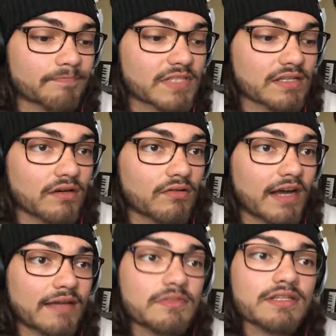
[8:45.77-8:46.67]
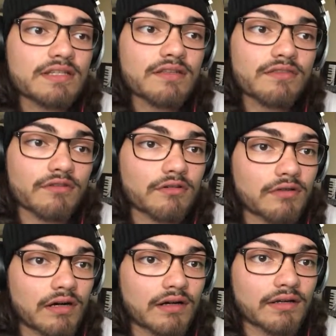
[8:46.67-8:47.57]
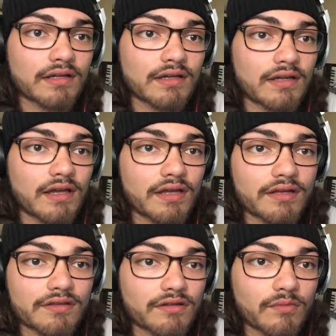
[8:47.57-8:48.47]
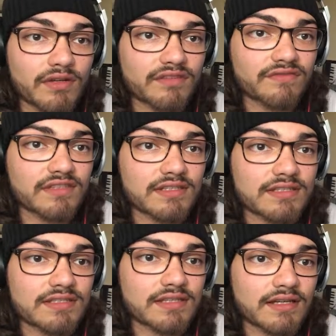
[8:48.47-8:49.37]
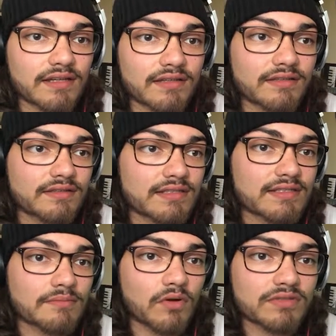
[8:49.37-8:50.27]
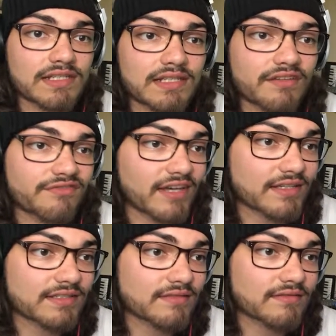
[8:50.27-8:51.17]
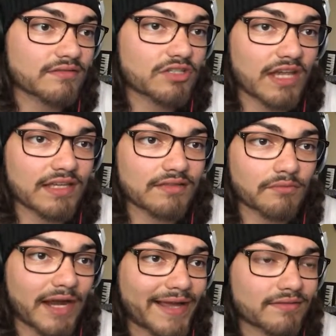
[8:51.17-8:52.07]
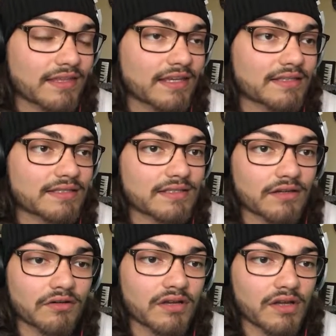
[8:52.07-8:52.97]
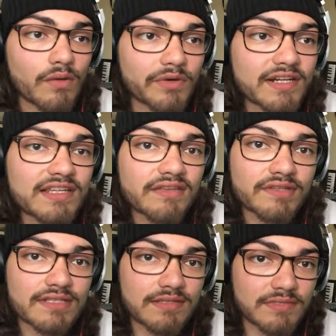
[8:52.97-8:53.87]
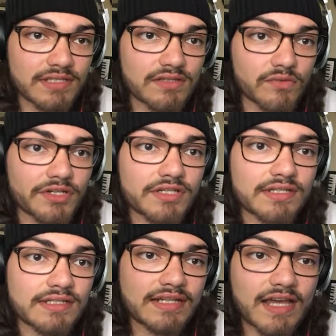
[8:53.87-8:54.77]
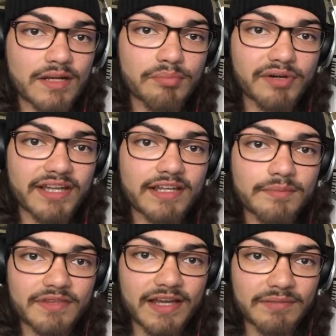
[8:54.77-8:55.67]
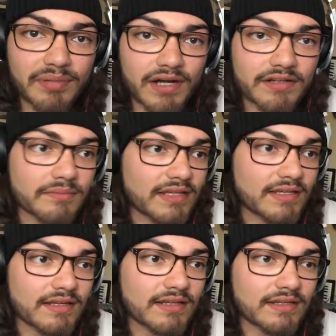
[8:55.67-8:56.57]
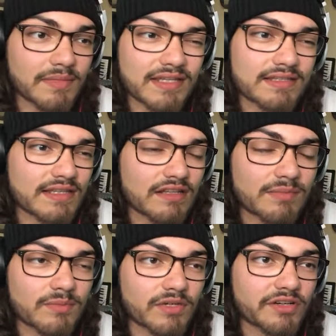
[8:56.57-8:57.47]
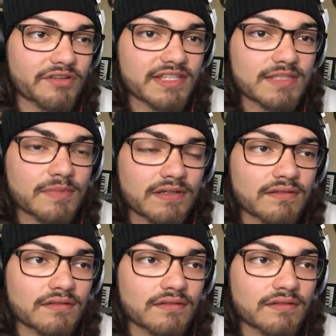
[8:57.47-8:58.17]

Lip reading: So I'm just gonna throw on another one of these multi-effect chain rack things. So we're gonna give it some distortion to kind of bring up that bottom end and make it sound a little bit more crisp.